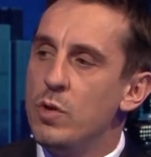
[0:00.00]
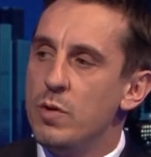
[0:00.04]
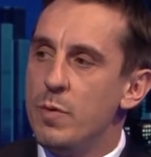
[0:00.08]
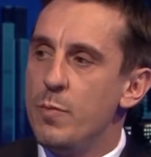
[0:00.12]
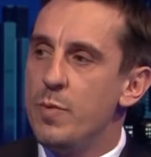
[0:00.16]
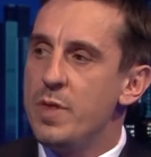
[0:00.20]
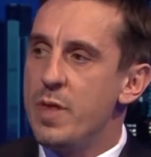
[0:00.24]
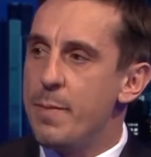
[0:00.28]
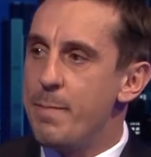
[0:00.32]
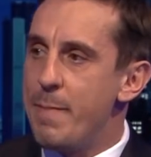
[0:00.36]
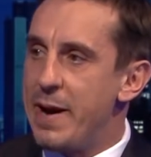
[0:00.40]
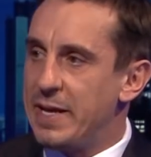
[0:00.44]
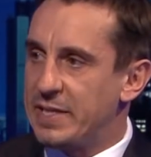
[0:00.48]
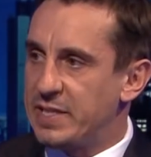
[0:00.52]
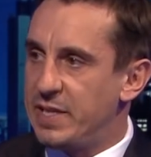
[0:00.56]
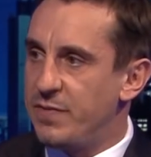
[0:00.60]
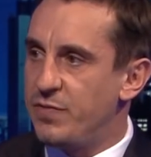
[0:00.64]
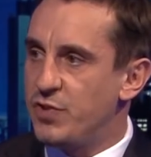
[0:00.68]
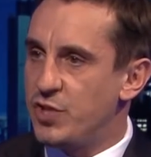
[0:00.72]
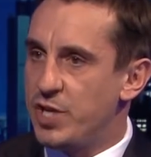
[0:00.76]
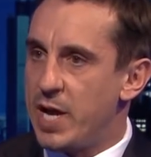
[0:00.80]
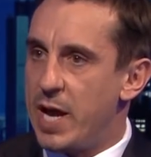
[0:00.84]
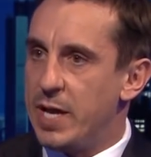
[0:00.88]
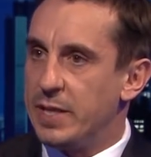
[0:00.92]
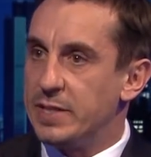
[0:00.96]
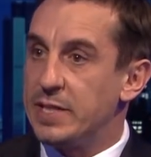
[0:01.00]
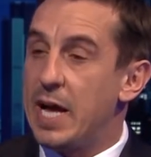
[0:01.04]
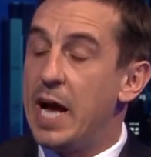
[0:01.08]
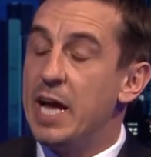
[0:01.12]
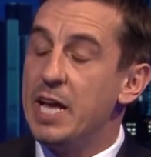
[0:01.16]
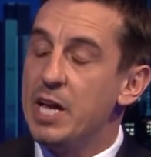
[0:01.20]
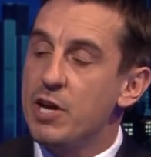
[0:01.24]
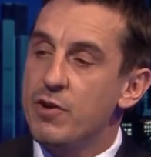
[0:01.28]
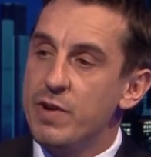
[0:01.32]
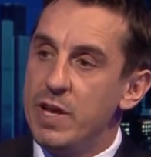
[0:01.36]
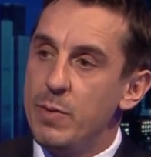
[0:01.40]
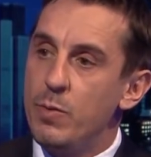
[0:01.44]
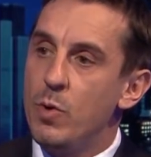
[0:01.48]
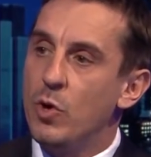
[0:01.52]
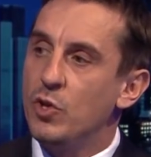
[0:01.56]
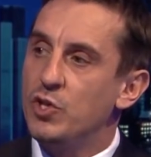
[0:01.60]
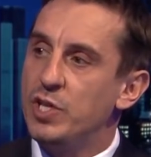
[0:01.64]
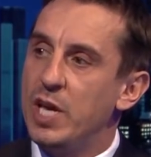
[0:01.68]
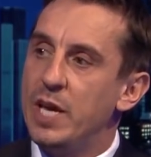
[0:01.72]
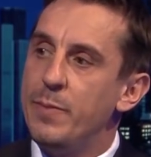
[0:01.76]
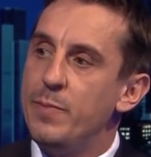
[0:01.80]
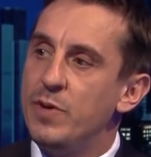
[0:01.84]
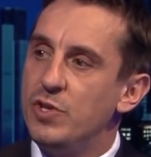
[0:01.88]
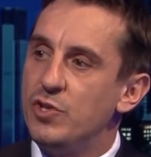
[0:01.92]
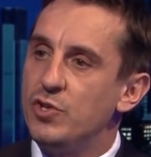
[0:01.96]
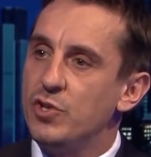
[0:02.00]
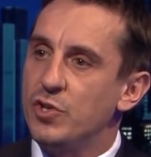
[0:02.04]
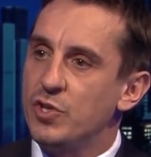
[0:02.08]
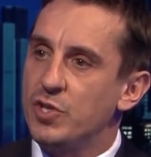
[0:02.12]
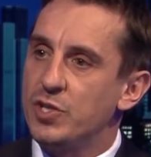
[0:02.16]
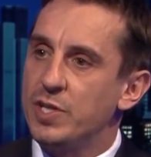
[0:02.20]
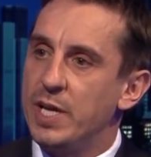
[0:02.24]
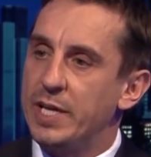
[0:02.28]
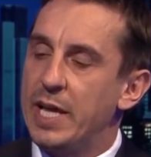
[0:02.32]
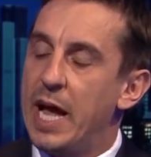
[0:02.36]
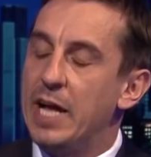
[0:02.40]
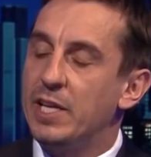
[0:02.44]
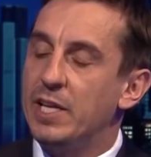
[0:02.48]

are in with a massive chance. I agree what Jamie's just said.